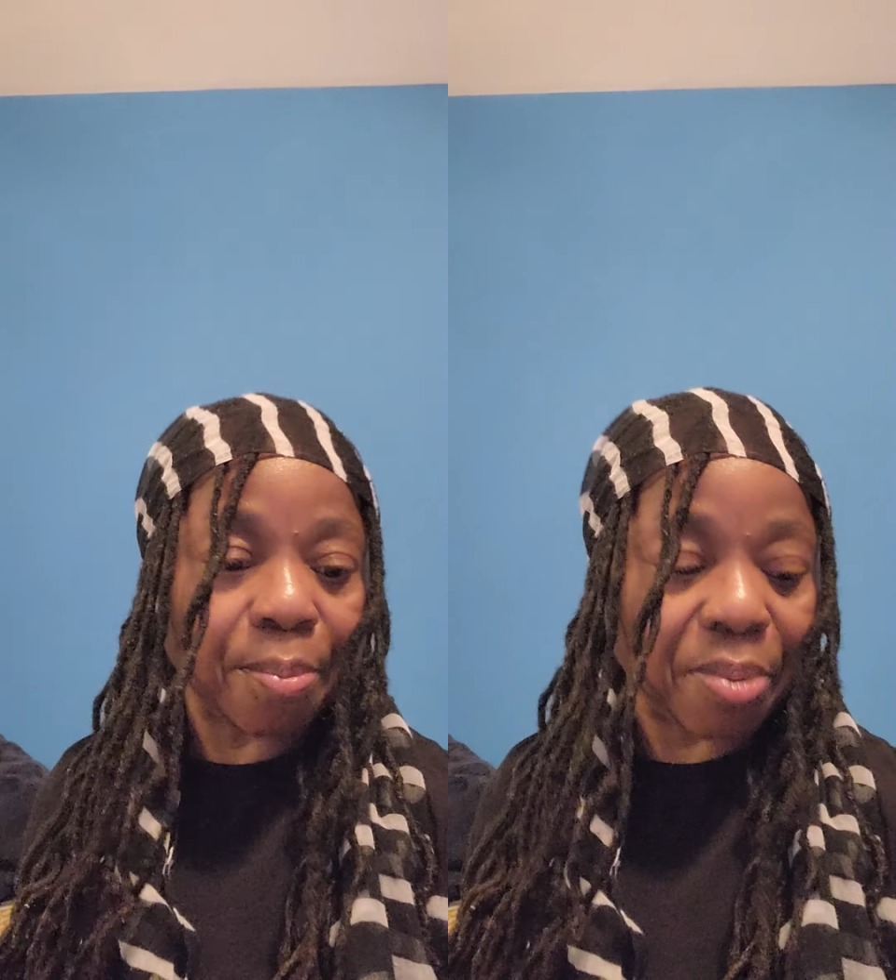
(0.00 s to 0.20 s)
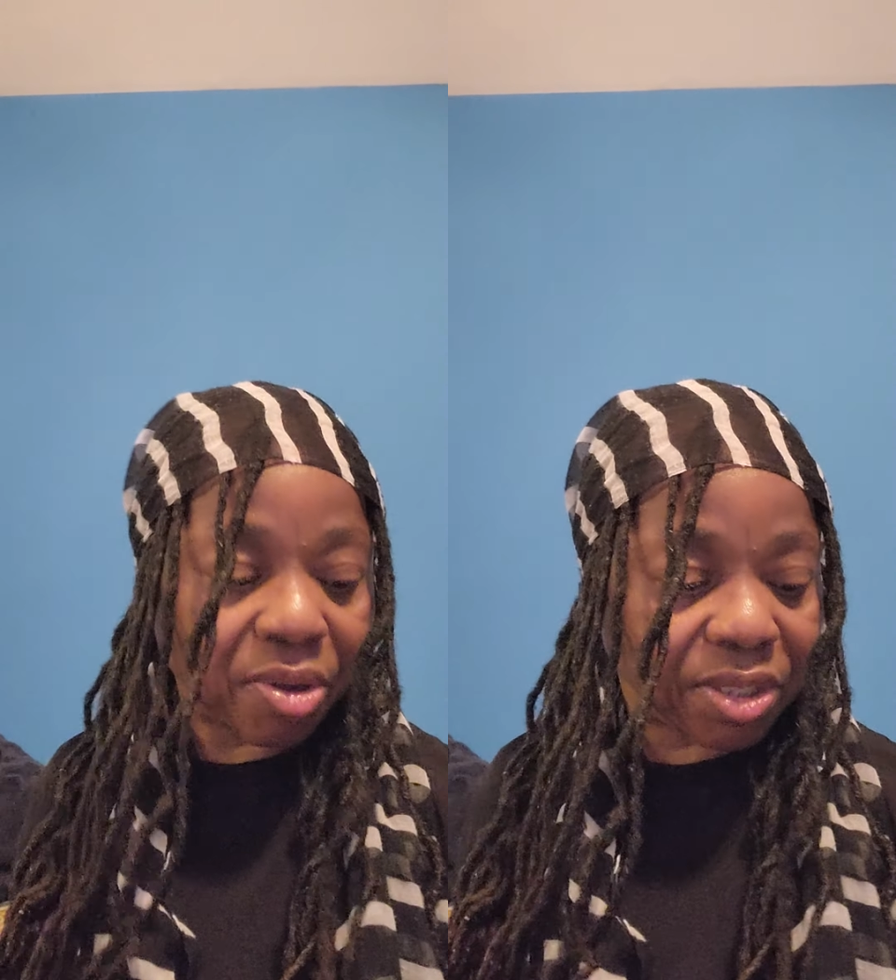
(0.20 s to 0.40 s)
I
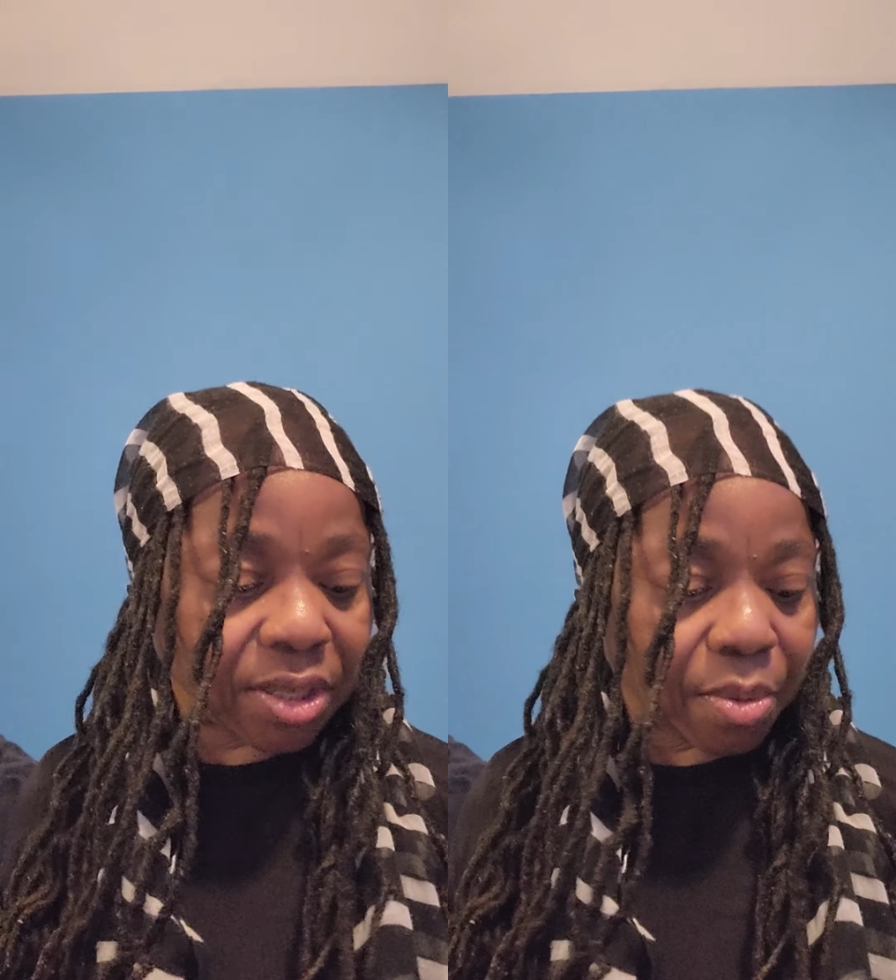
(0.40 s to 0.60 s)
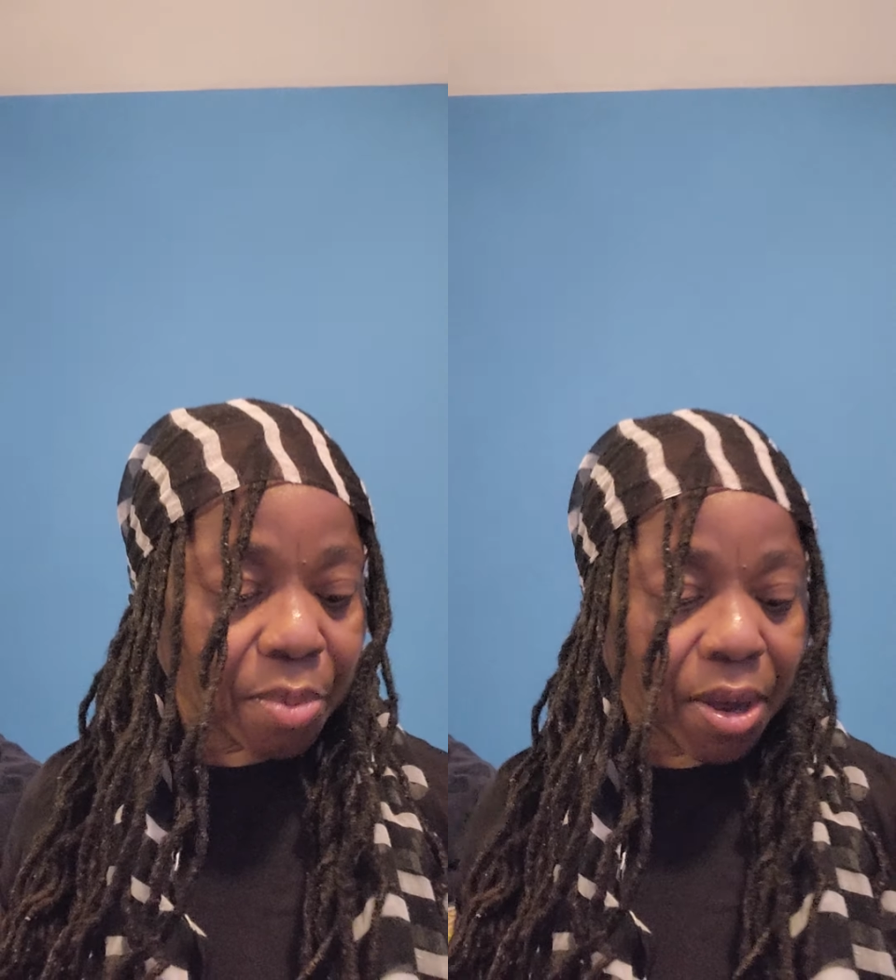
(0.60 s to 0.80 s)
bought
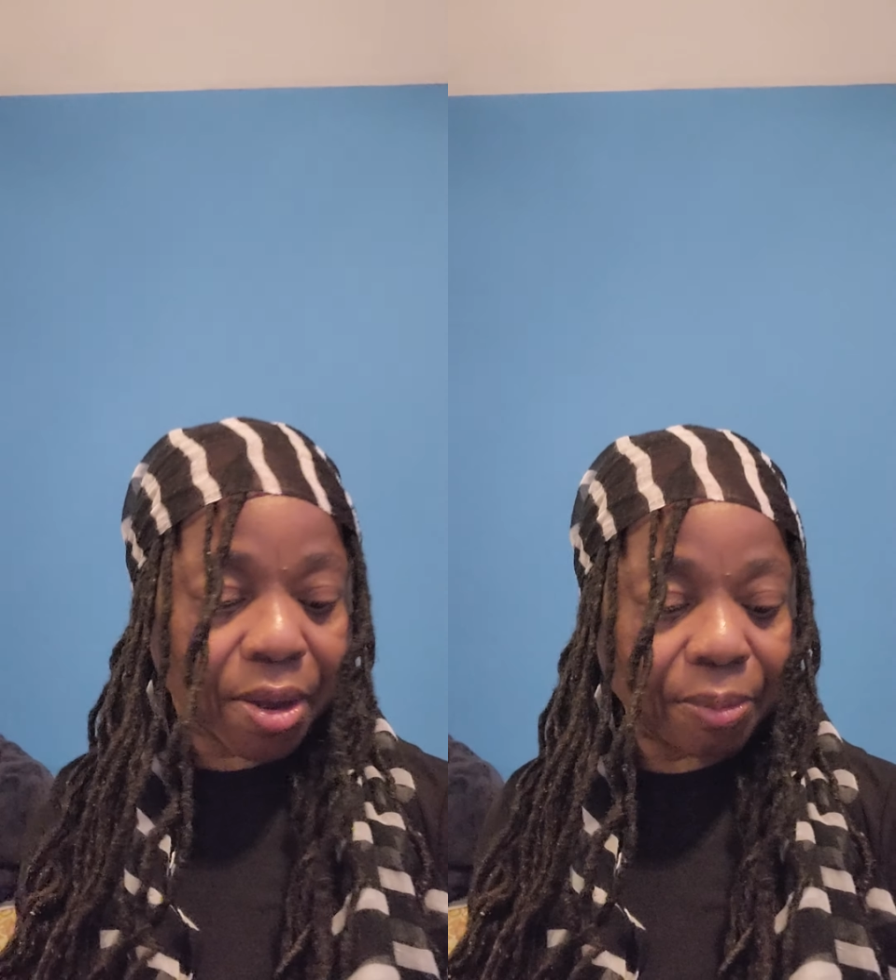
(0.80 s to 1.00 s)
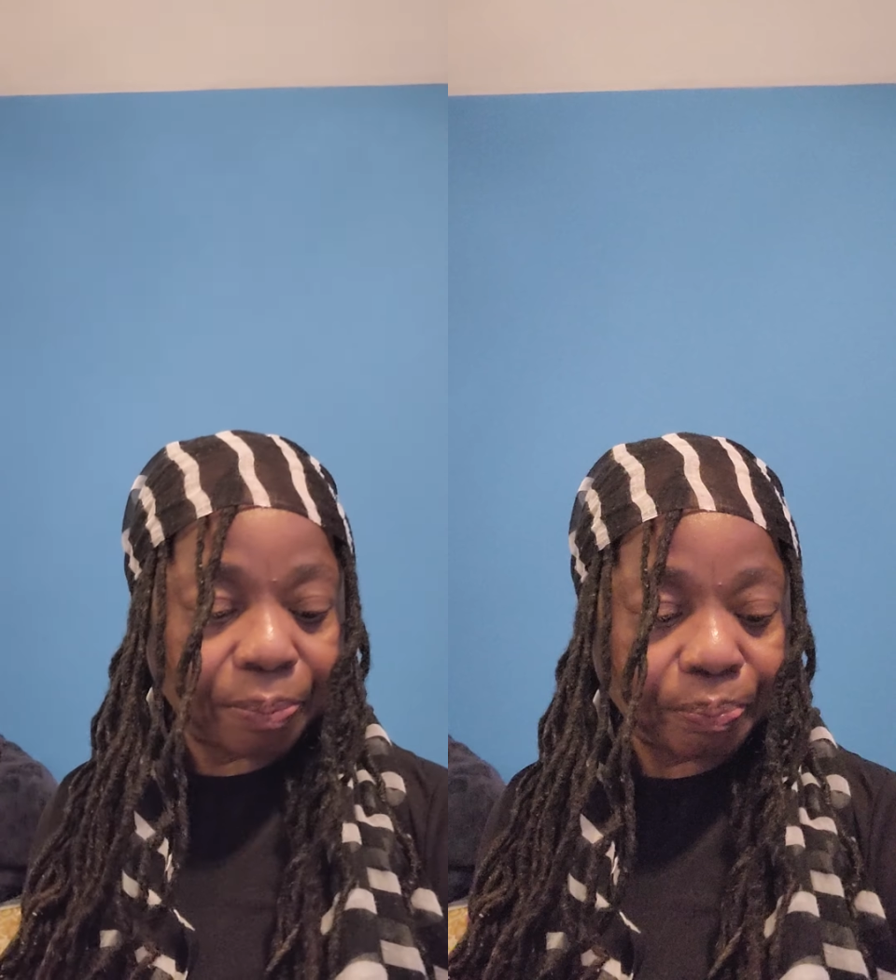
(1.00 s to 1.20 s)
some.
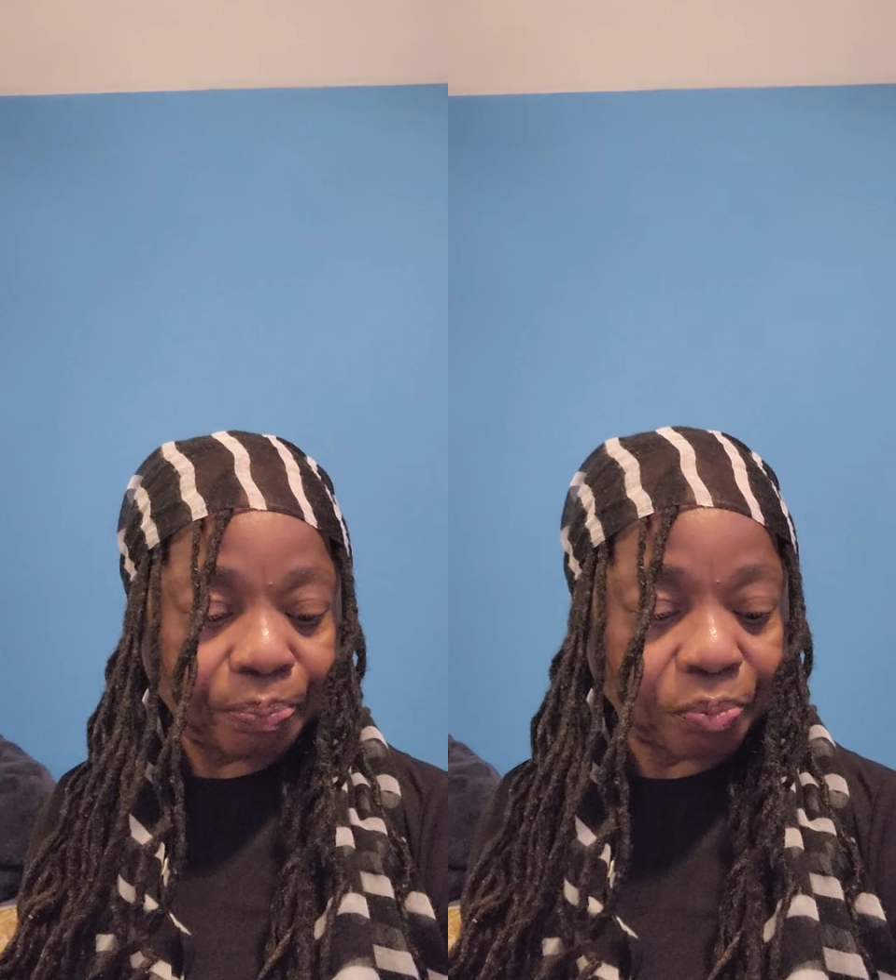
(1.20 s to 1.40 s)
Um,